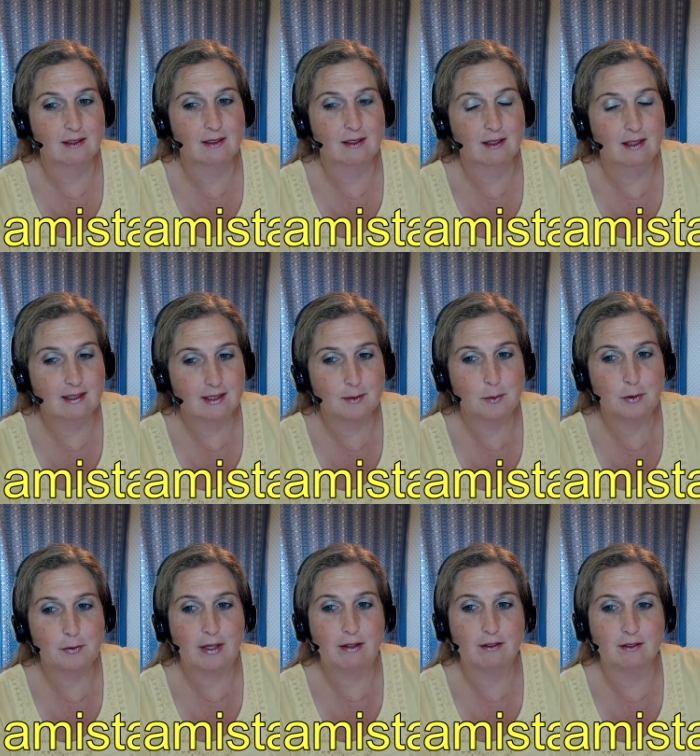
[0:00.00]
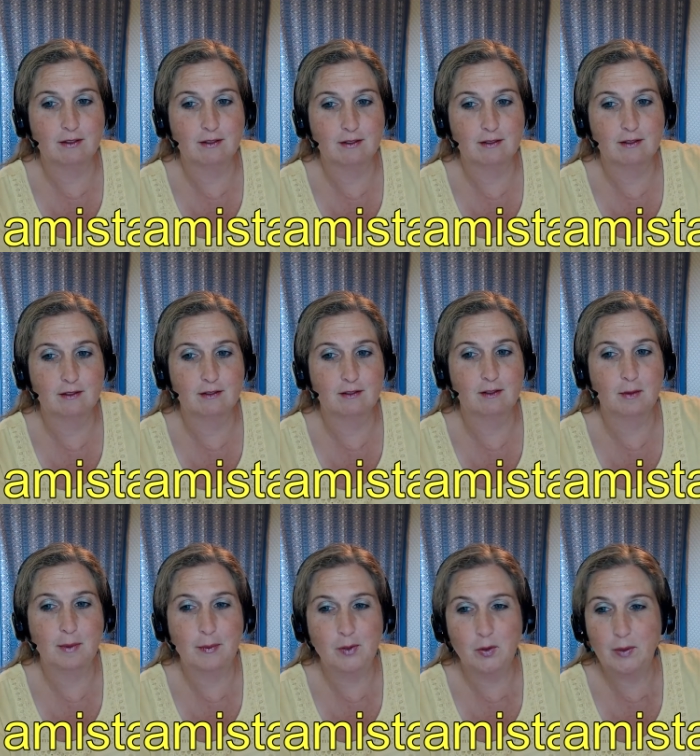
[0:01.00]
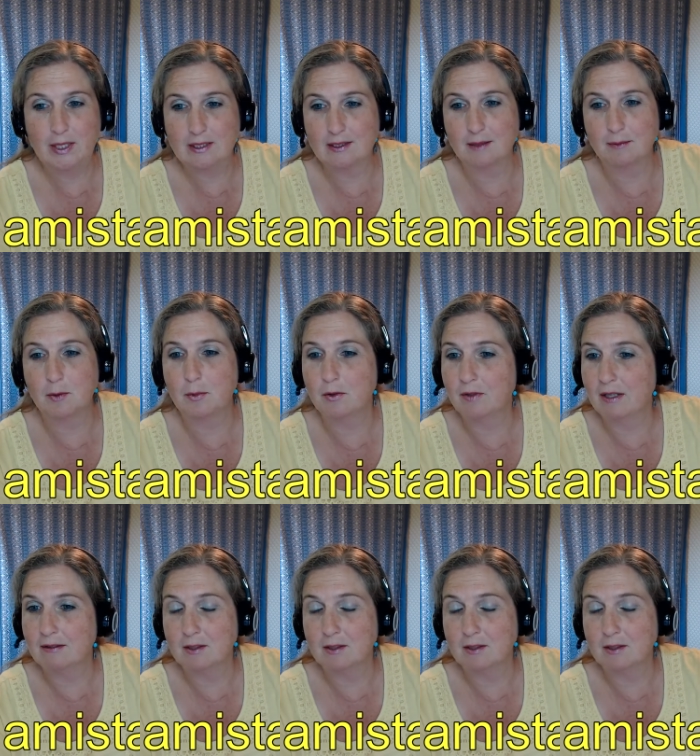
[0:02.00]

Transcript: I need to move out. Or maybe you ask them to move out,